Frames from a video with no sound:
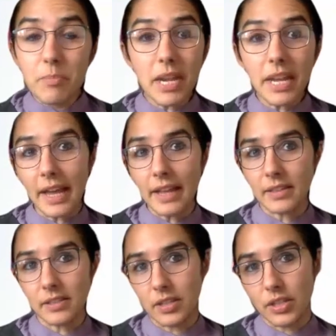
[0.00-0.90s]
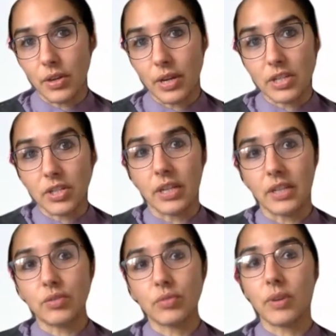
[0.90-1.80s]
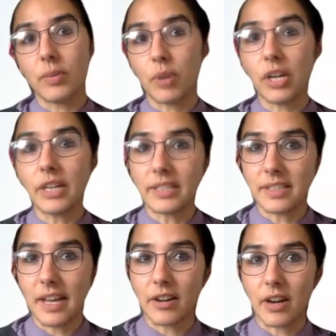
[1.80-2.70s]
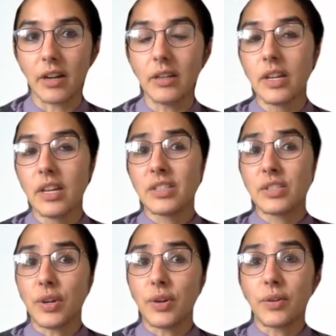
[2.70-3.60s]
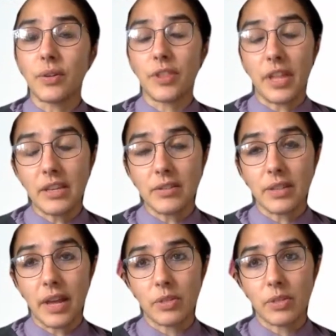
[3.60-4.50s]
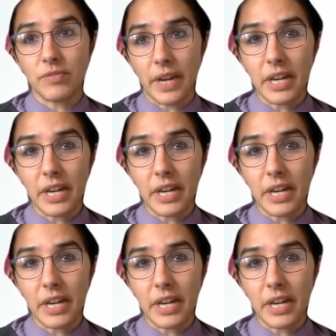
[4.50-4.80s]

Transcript: mitigate the situation, to report, etc. So thank you. That was